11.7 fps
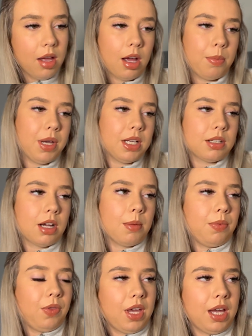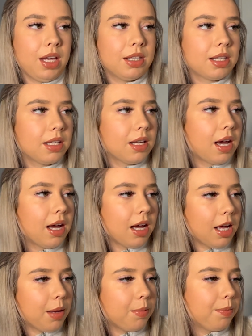I picked up these
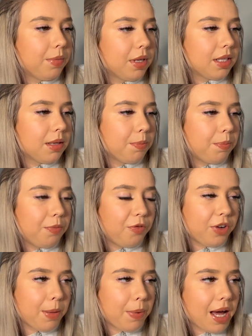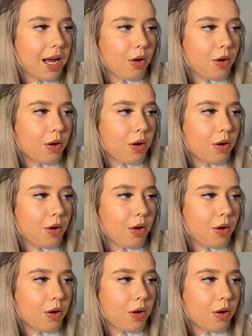3-pack